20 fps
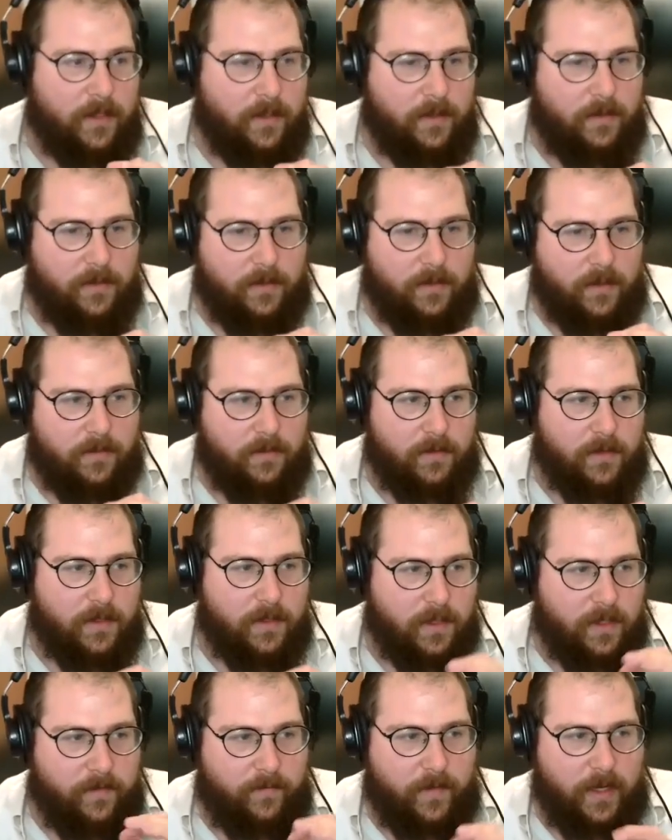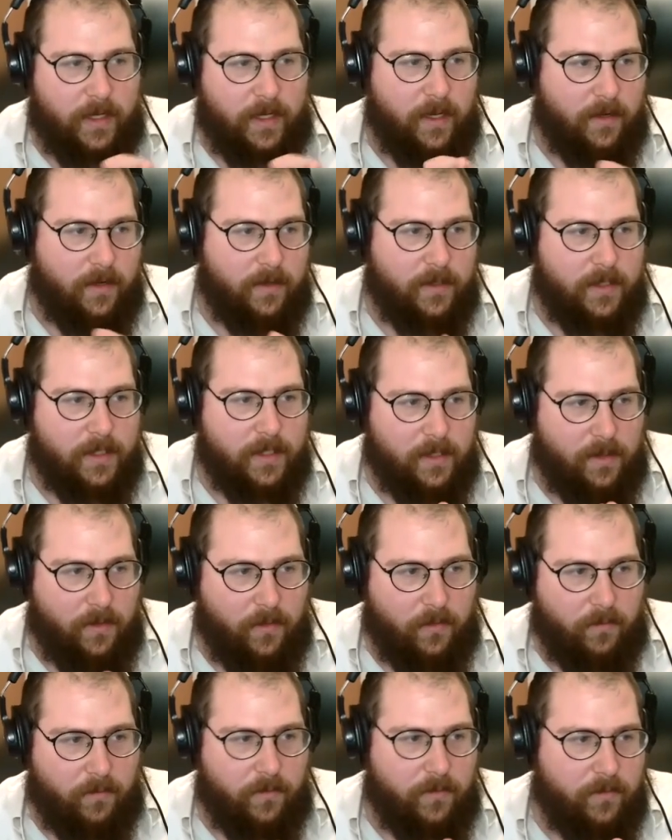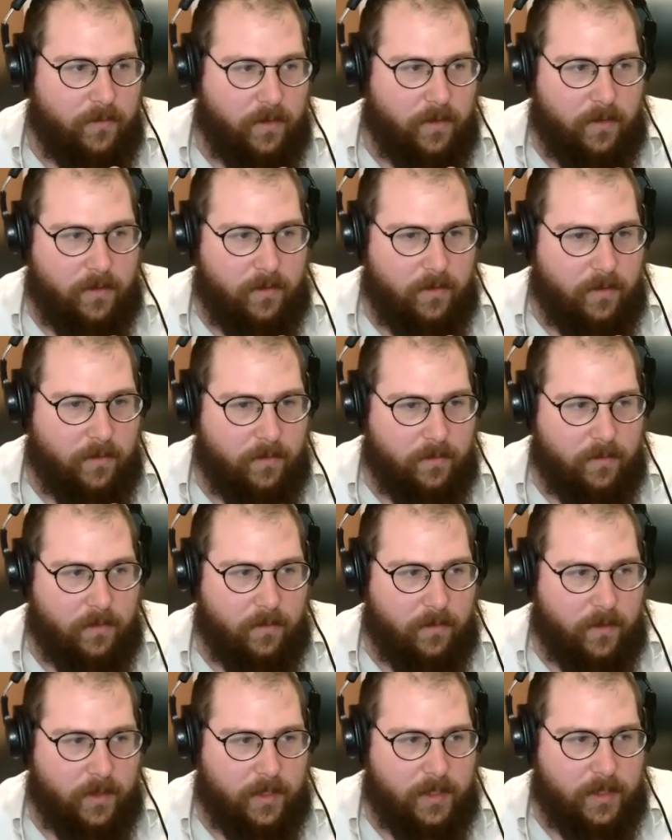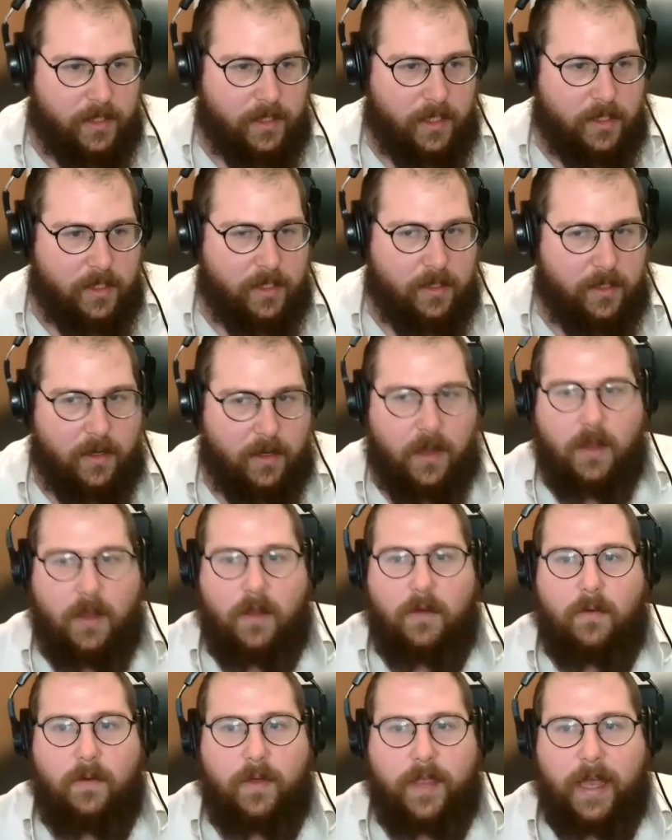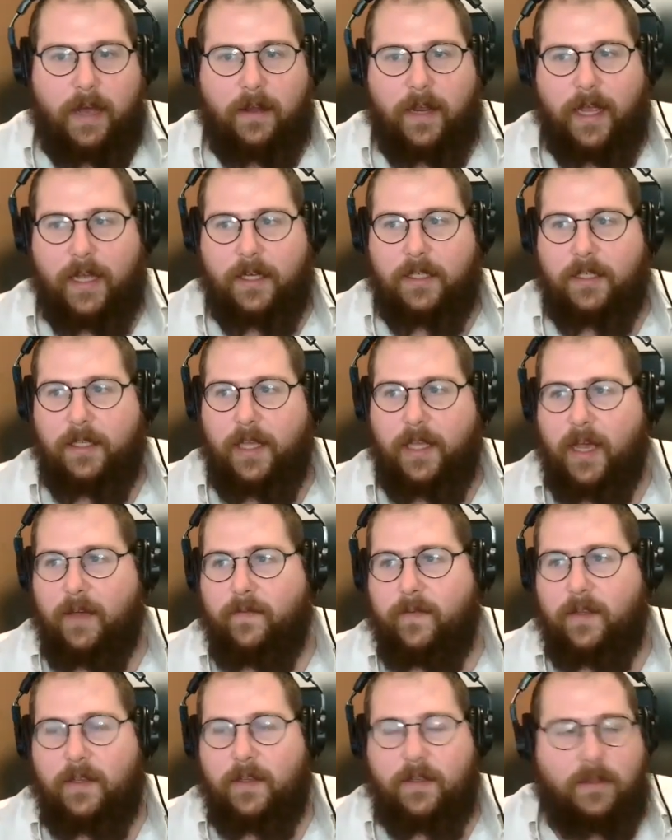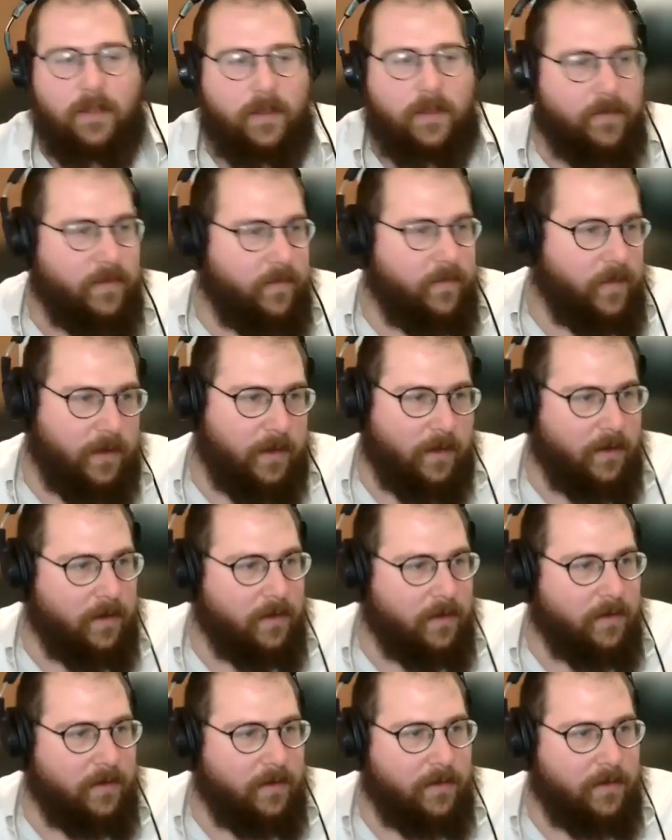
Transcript: your donors live vicariously through you, through the organization, without actually having to lift a finger.